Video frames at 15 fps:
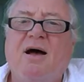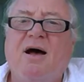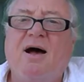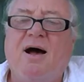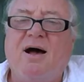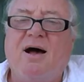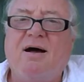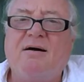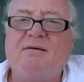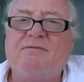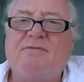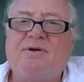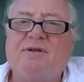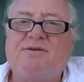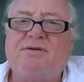uh,
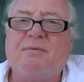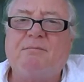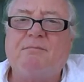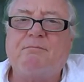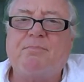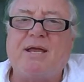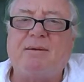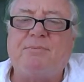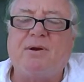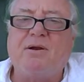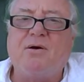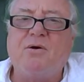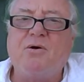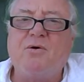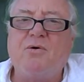for some
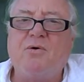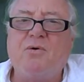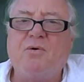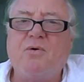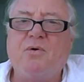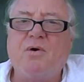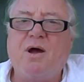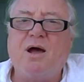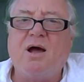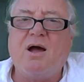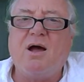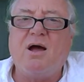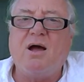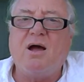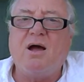people who
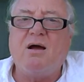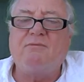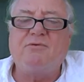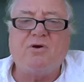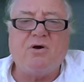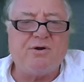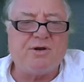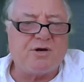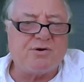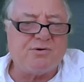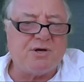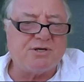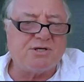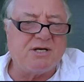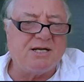uh, have got a
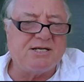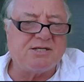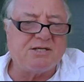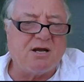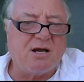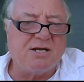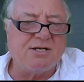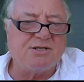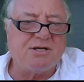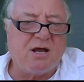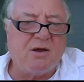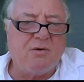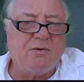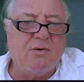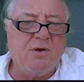cross-lease site.
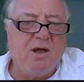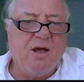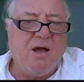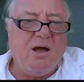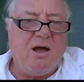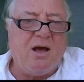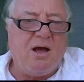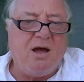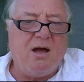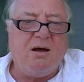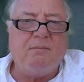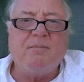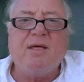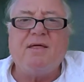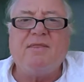So
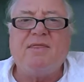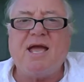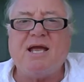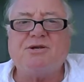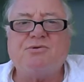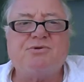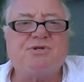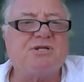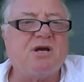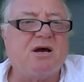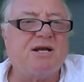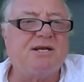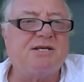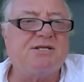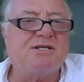um, the actual
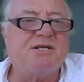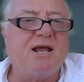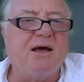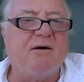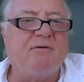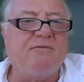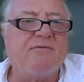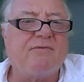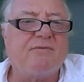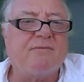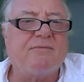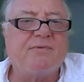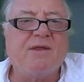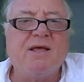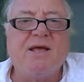site itself
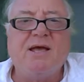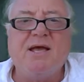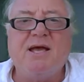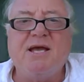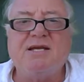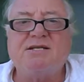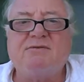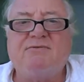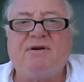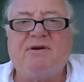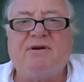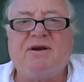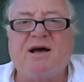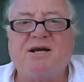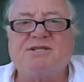is a
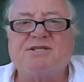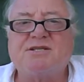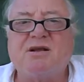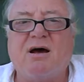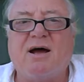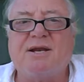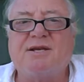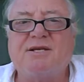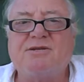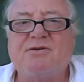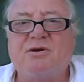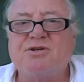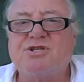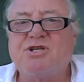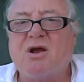very large site. It's
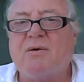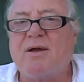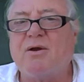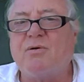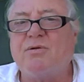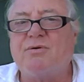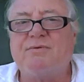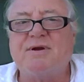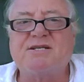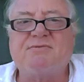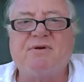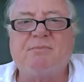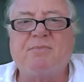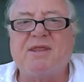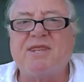not showing all the rest
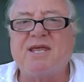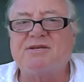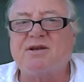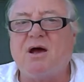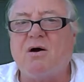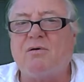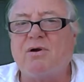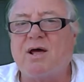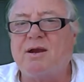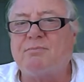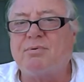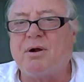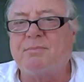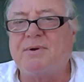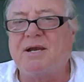of it, but there's a whole load of
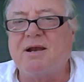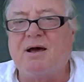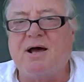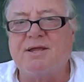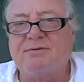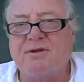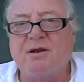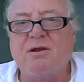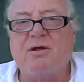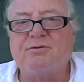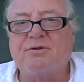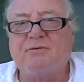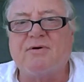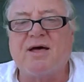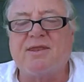property lines and
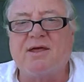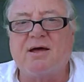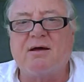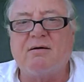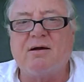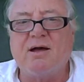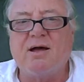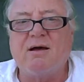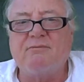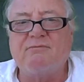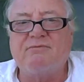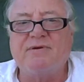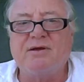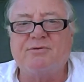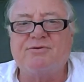lots of other um,
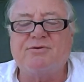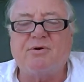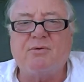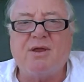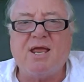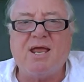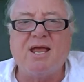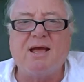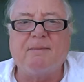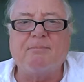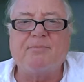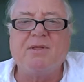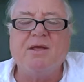fields through here.